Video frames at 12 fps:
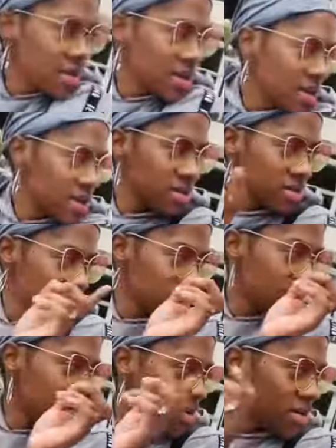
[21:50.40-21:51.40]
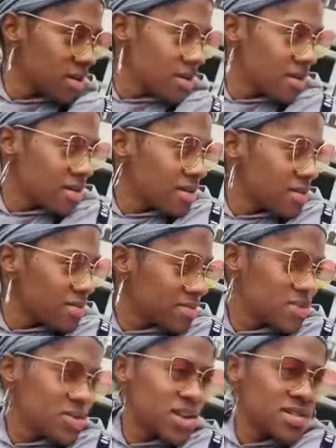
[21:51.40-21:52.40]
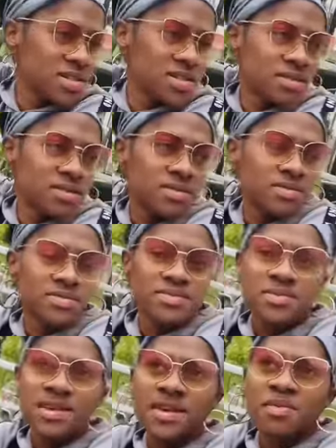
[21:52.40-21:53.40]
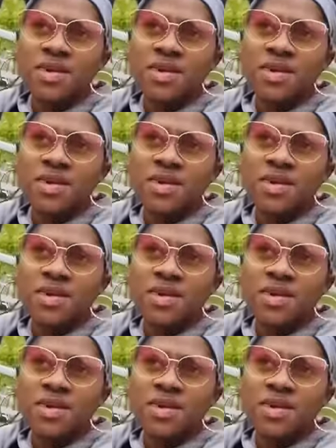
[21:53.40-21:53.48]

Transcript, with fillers: yeah, Mama had uh, other plans to go